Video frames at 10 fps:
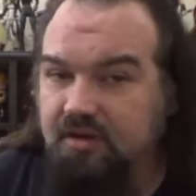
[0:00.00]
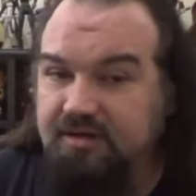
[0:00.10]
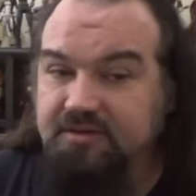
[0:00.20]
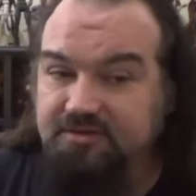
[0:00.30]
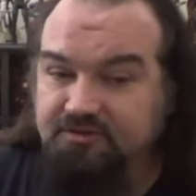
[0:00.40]

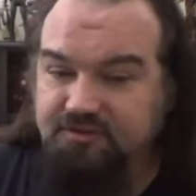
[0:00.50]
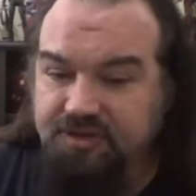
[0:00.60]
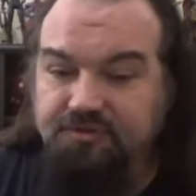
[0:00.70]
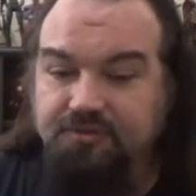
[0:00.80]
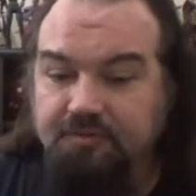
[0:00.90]
out there and
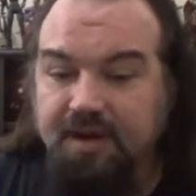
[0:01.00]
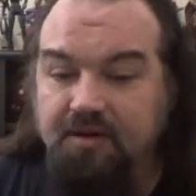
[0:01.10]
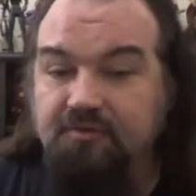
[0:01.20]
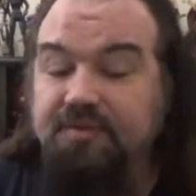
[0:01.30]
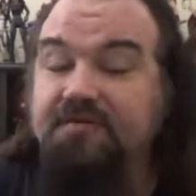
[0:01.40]
use her
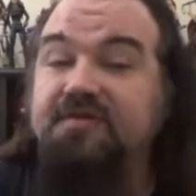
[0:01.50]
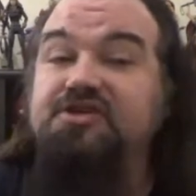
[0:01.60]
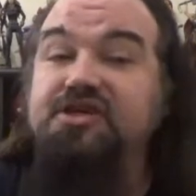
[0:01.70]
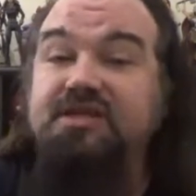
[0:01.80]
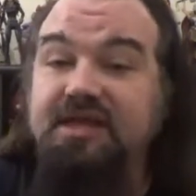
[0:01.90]
powers, but if
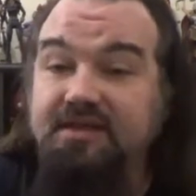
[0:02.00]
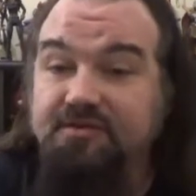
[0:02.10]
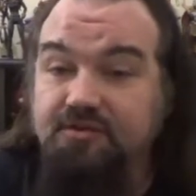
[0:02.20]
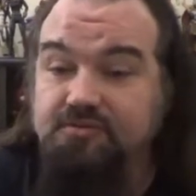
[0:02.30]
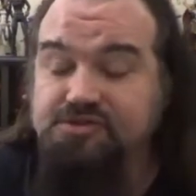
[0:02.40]
she
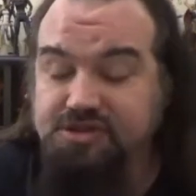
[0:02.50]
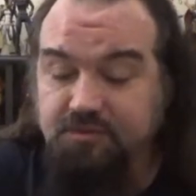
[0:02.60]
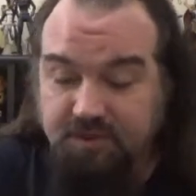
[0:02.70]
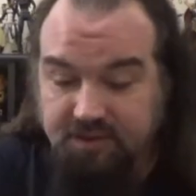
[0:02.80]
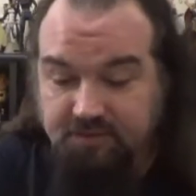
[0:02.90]
needs to, she
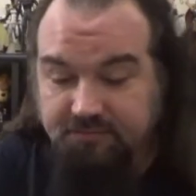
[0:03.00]
will.